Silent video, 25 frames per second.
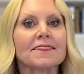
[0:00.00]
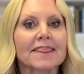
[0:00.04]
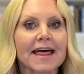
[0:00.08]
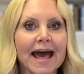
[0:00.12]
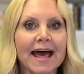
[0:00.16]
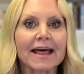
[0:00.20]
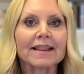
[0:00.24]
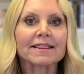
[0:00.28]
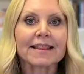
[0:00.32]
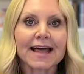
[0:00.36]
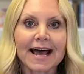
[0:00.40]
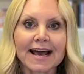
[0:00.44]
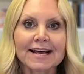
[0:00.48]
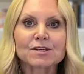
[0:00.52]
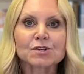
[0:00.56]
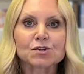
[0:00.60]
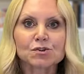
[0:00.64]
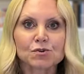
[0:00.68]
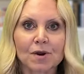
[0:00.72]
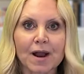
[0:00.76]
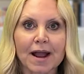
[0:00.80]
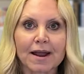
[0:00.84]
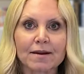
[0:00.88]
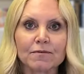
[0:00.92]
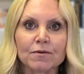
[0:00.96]
that last
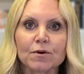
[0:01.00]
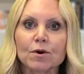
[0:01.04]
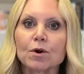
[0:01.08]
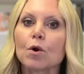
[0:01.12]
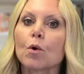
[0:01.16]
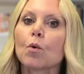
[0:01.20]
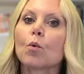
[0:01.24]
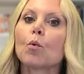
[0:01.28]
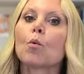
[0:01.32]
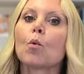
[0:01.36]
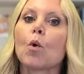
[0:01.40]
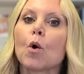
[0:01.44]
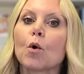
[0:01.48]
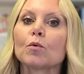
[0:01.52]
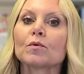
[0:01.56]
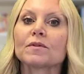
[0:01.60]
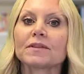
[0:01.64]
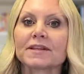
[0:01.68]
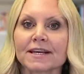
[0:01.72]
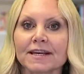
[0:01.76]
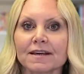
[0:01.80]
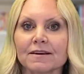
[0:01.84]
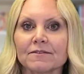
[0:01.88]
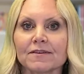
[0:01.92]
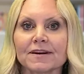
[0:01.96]
driver won't
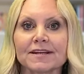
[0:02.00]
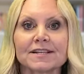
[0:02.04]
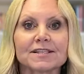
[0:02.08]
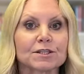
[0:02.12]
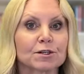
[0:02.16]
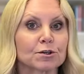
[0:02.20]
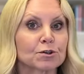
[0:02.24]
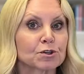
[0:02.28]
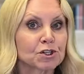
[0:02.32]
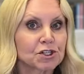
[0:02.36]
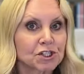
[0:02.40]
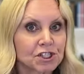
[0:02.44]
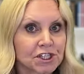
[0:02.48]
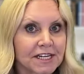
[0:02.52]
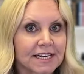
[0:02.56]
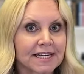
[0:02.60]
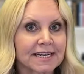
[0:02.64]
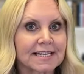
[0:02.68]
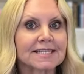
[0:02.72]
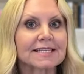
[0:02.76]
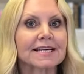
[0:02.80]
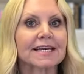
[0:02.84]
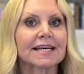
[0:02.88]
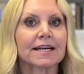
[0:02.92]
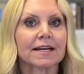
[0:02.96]
leave until
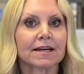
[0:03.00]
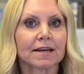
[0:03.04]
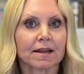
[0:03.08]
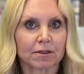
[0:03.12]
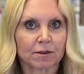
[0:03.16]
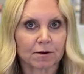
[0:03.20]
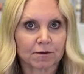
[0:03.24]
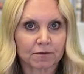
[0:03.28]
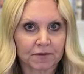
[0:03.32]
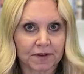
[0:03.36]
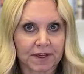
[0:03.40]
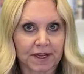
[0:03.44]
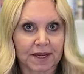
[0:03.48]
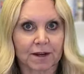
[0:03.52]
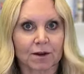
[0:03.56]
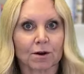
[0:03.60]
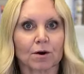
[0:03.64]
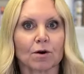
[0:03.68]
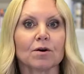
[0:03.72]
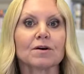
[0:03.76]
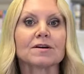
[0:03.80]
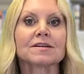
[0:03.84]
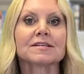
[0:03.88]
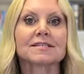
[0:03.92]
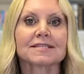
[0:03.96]
she's in another
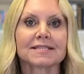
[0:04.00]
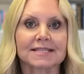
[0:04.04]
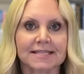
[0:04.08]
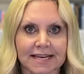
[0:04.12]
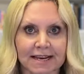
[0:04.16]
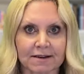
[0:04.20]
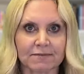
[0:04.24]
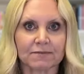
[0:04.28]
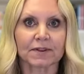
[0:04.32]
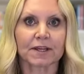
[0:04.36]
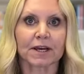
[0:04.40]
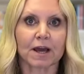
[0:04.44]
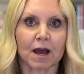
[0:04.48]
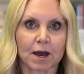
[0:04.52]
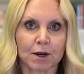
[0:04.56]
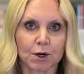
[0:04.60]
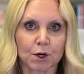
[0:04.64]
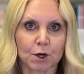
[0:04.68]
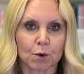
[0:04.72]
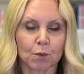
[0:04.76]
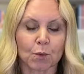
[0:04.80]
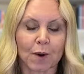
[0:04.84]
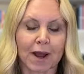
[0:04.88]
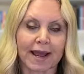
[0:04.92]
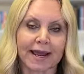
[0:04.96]
vehicle safely on
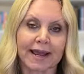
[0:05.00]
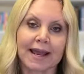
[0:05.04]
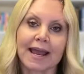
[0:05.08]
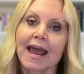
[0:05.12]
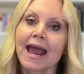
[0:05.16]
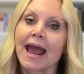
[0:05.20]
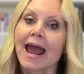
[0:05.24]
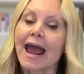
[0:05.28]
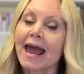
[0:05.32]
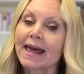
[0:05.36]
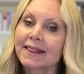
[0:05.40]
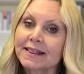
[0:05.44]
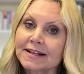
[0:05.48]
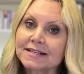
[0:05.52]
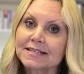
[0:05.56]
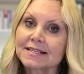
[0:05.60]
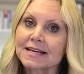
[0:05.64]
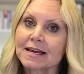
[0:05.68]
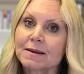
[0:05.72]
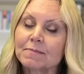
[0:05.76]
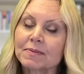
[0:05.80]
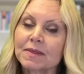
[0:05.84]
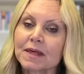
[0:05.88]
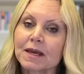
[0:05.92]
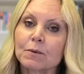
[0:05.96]
her way. And the
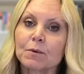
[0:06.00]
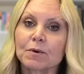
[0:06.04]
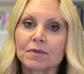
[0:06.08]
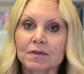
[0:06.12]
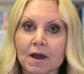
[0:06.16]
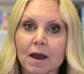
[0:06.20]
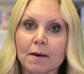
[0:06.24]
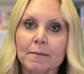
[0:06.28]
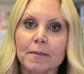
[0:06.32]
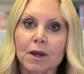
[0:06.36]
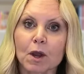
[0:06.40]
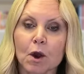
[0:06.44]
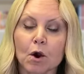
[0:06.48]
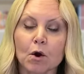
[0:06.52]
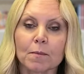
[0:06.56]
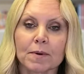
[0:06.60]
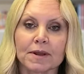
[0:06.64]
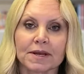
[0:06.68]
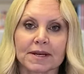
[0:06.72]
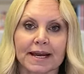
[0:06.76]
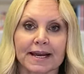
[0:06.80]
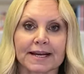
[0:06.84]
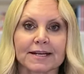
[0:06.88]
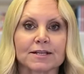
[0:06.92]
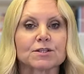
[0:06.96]
same thing with coming home at
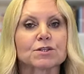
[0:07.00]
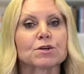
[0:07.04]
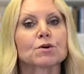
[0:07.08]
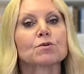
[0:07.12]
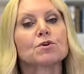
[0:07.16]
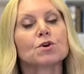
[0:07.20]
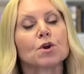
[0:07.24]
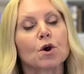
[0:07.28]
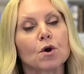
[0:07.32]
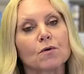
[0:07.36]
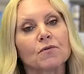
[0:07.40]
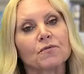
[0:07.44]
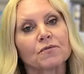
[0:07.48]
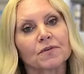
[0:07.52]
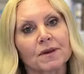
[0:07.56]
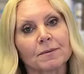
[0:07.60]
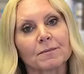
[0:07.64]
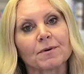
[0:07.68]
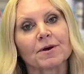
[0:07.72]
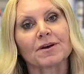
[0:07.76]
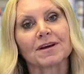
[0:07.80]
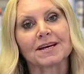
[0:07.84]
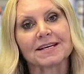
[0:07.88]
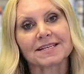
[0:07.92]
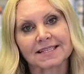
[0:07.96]
night, so no
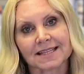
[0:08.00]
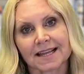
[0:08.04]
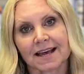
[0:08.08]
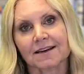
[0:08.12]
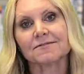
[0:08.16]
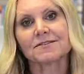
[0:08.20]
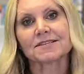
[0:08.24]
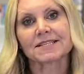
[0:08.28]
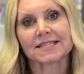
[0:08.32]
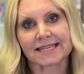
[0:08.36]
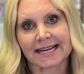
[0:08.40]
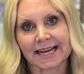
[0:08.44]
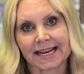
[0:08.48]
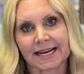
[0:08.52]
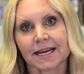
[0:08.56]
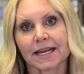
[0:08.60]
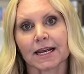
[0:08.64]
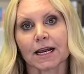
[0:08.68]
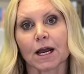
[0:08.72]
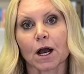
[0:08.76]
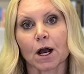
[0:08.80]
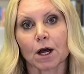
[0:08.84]
female is left standing